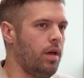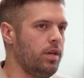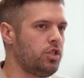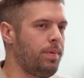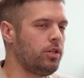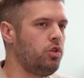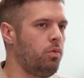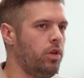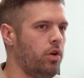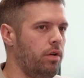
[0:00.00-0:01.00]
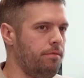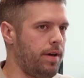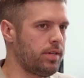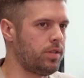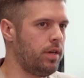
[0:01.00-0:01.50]
especially when you're
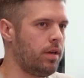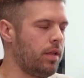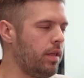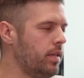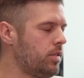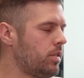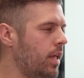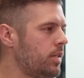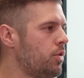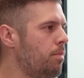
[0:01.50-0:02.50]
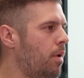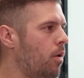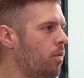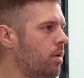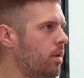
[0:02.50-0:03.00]
investing, it's less
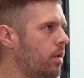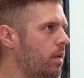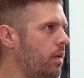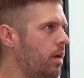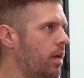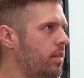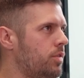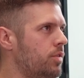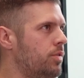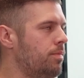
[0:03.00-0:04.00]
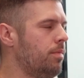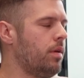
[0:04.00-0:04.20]
about, and this is,